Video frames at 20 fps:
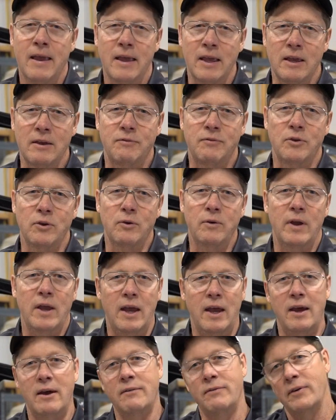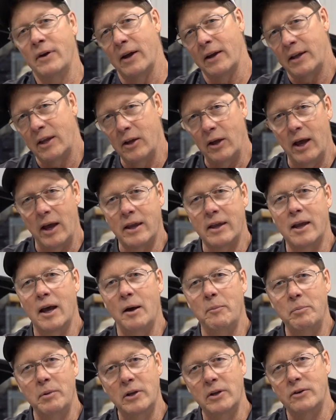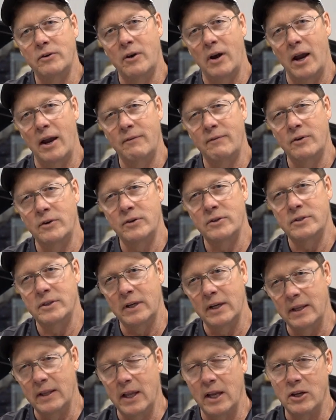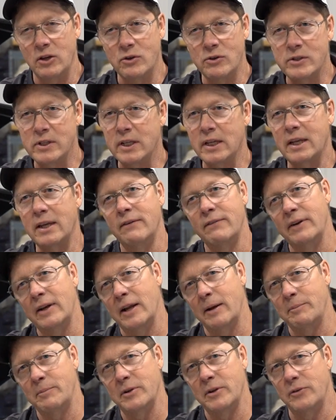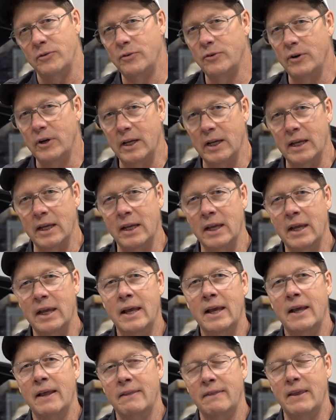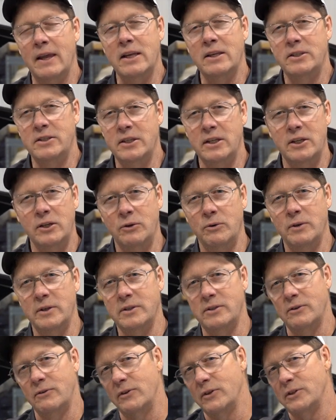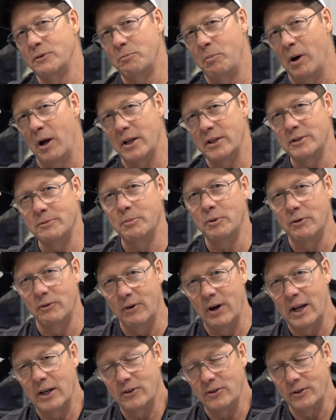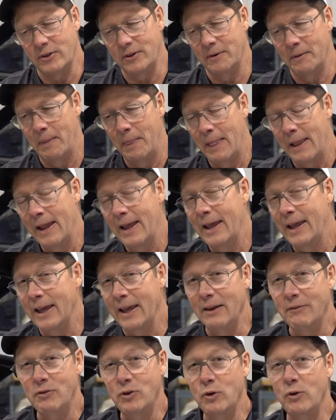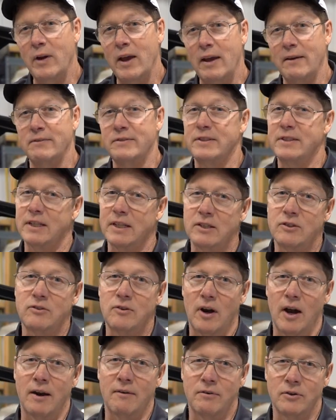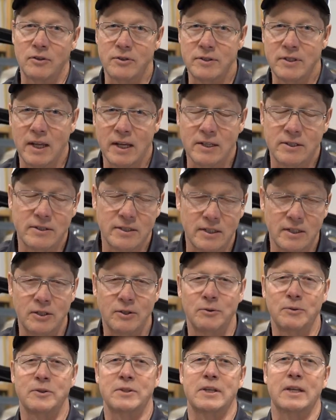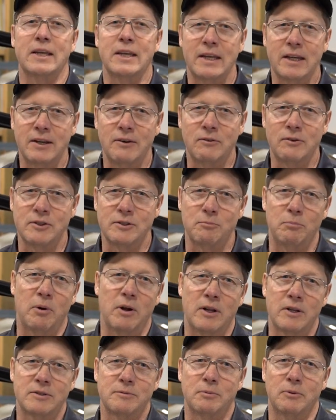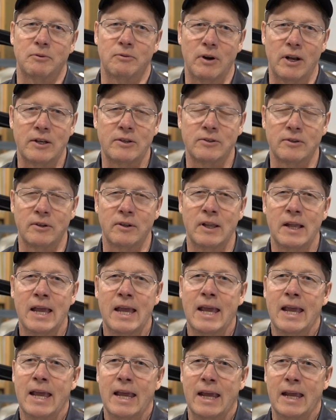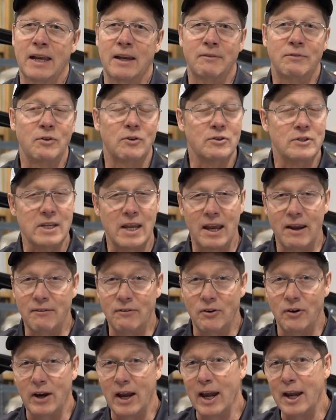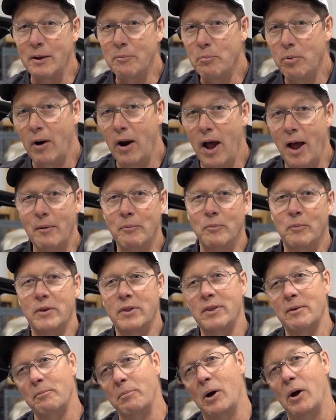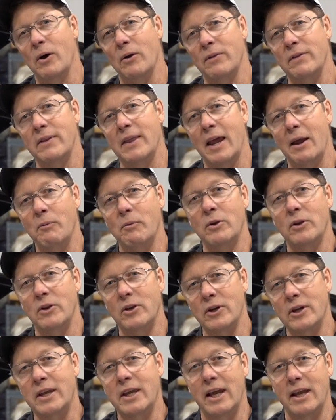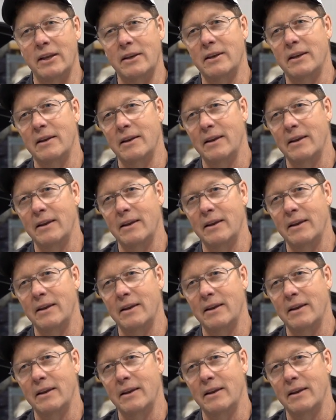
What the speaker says: If you have a couple of drivers, and they usually give it up to 3, they see you as a responsible renter. If you have 6 drivers, they see you as an irresponsible rental. And if there's ever any problem with the boat, they will look at